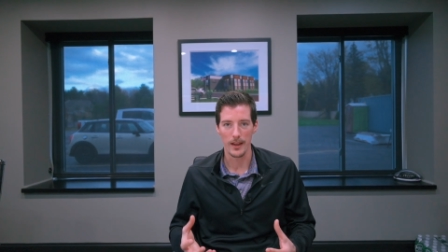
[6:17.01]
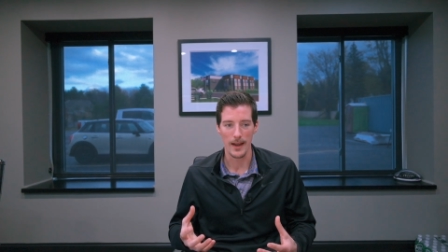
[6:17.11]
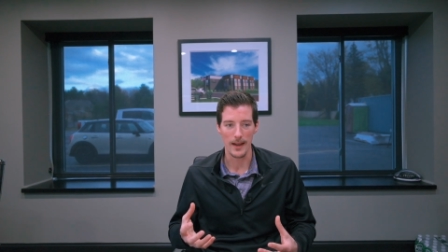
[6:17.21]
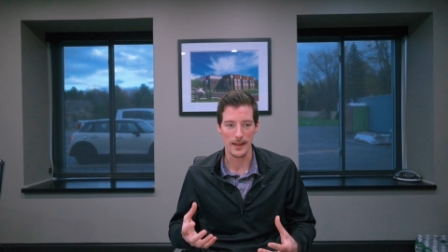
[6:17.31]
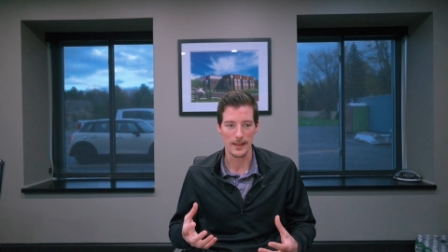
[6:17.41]

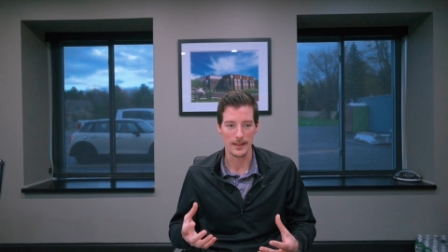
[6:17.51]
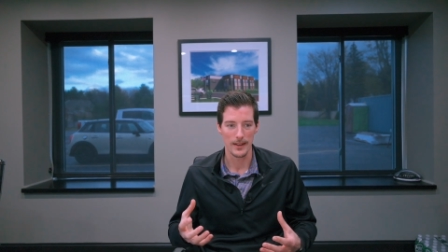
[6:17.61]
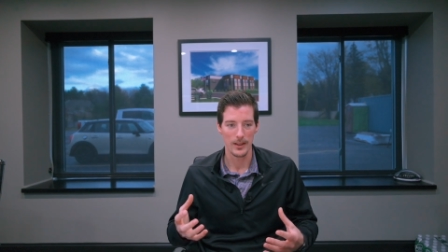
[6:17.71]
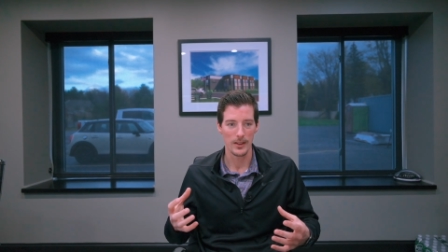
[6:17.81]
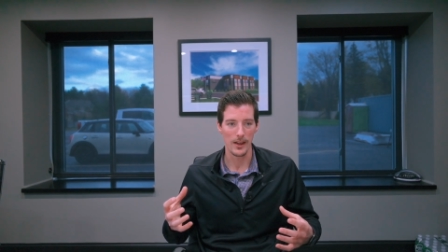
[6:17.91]
And
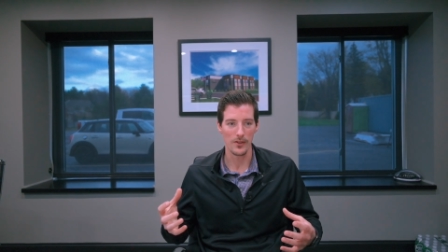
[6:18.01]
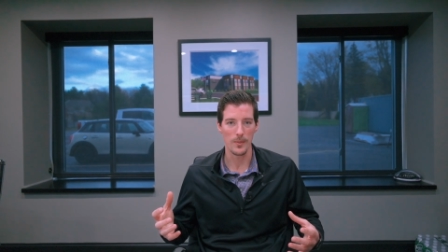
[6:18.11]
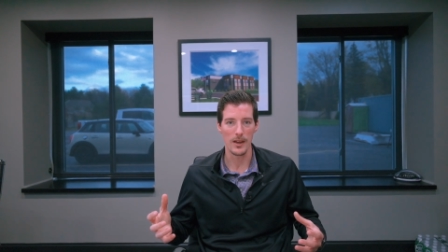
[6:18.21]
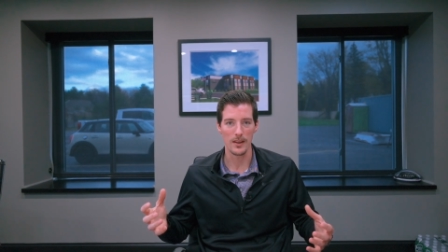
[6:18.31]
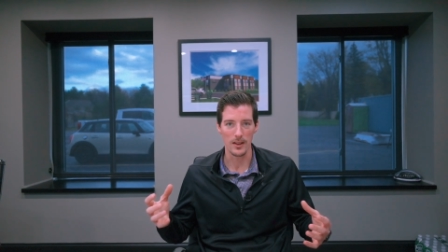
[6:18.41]
you have to
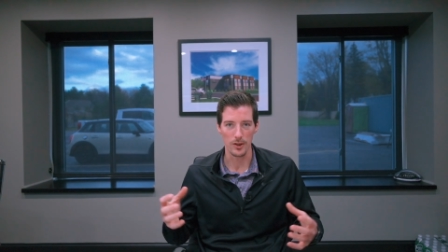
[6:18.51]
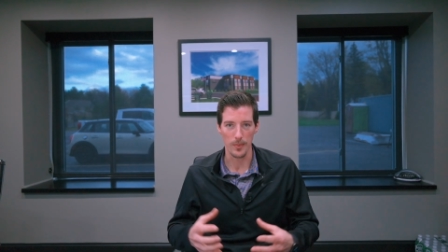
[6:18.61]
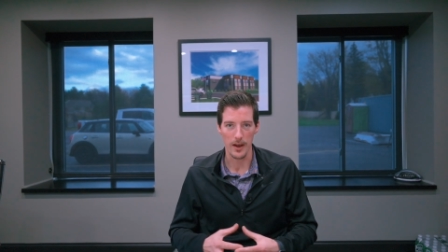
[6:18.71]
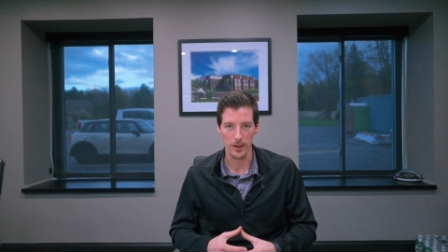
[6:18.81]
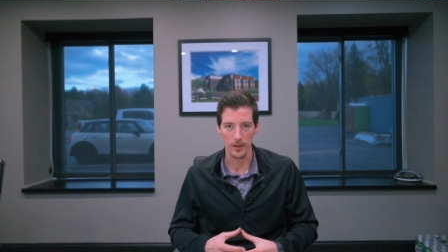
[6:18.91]
make things
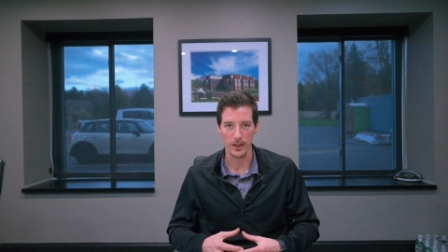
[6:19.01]
better